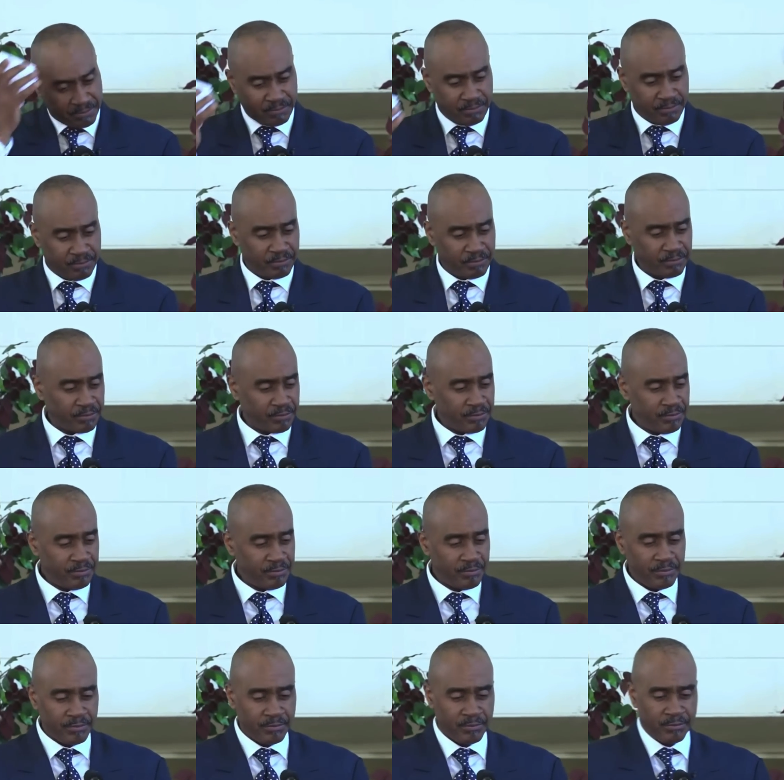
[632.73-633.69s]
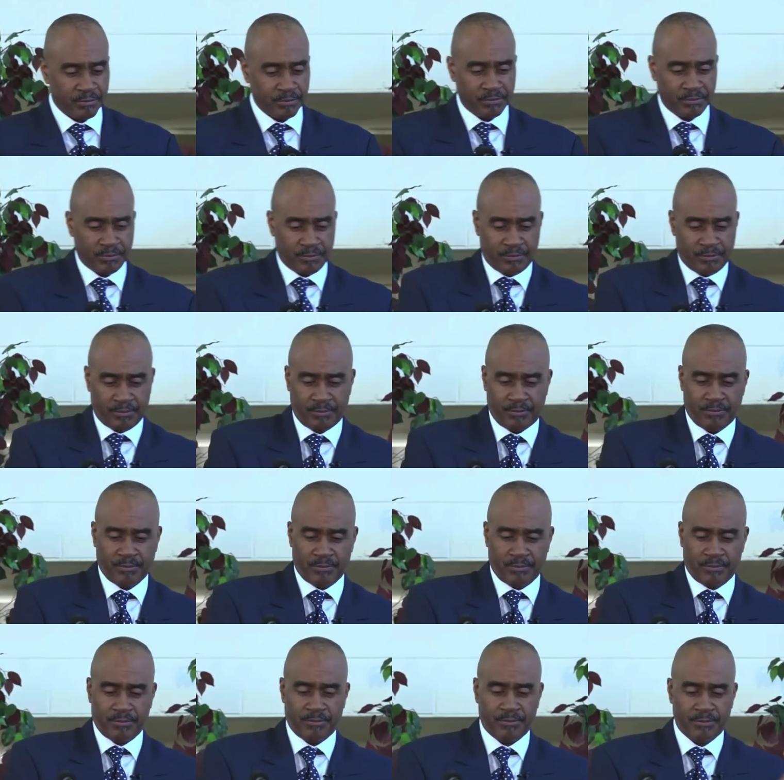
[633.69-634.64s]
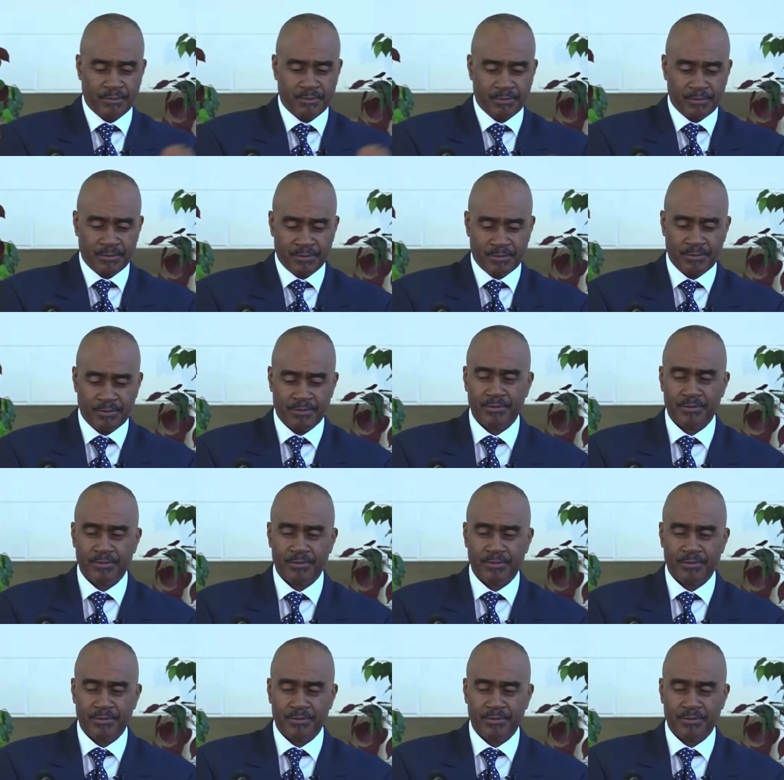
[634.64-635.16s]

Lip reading: [no speech]